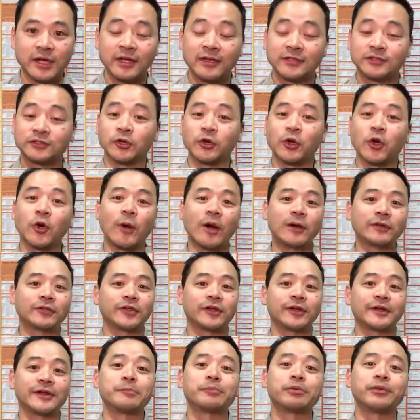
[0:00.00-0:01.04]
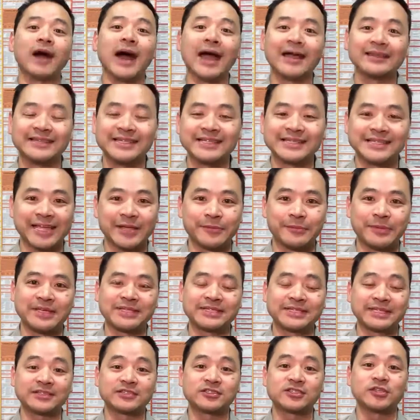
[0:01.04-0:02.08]
So go out there and apply these A B
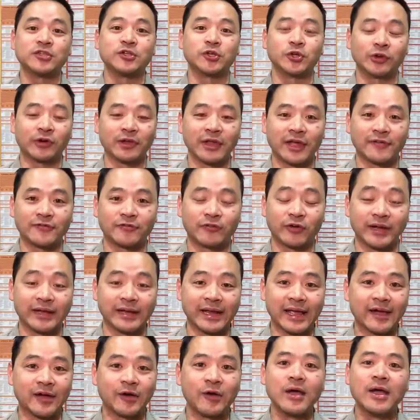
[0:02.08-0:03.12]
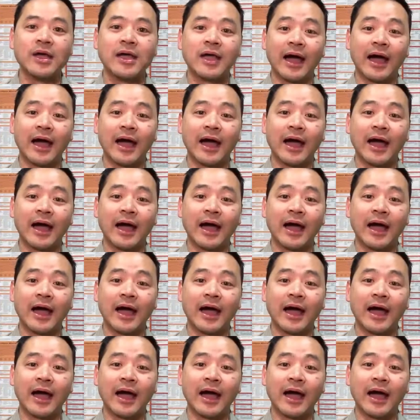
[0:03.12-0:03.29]
Cs to your life right now.